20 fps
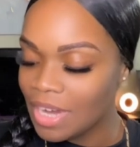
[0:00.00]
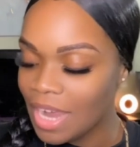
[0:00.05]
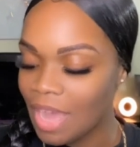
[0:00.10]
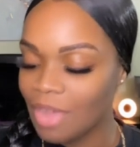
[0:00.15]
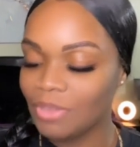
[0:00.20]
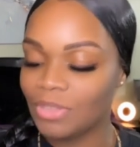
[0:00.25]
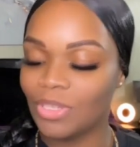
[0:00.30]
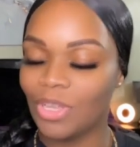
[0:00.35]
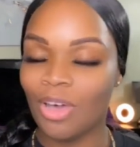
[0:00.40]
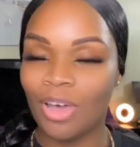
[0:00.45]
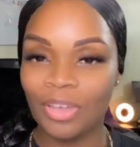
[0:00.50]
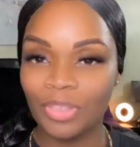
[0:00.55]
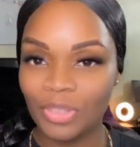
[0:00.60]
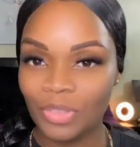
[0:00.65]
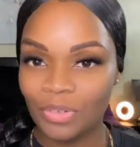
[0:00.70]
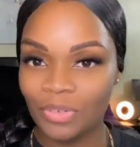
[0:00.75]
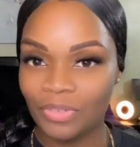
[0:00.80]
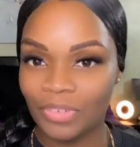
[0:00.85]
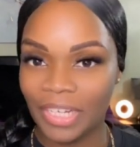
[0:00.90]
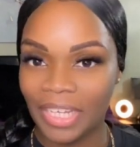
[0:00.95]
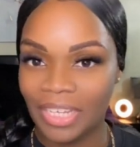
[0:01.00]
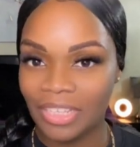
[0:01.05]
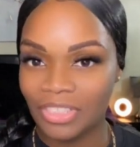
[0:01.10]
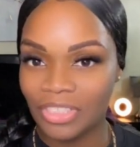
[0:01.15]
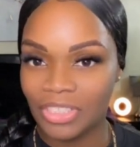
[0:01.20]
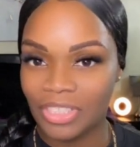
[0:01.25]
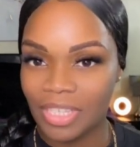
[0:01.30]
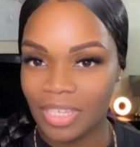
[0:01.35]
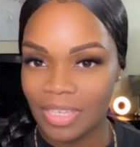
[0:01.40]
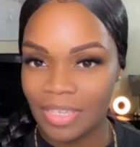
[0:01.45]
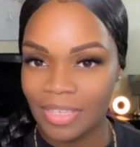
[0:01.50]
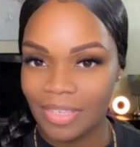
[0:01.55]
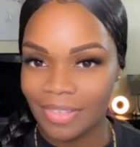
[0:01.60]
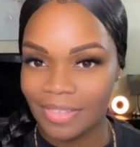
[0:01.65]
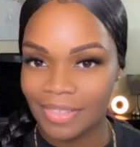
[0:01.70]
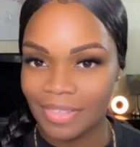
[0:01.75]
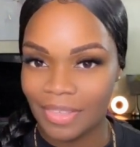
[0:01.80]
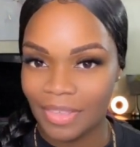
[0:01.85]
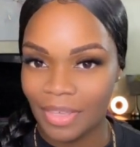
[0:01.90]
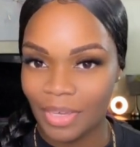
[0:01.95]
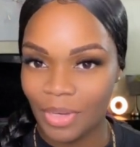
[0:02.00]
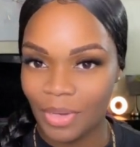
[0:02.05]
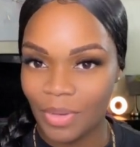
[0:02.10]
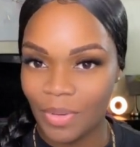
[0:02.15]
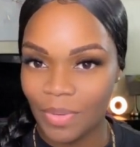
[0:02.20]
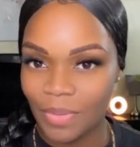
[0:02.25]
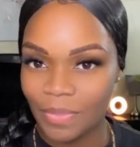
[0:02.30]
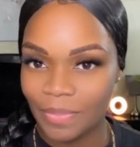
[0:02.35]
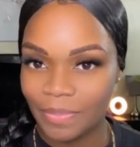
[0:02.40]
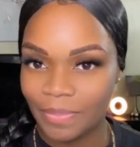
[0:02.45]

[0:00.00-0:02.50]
how long the range is though.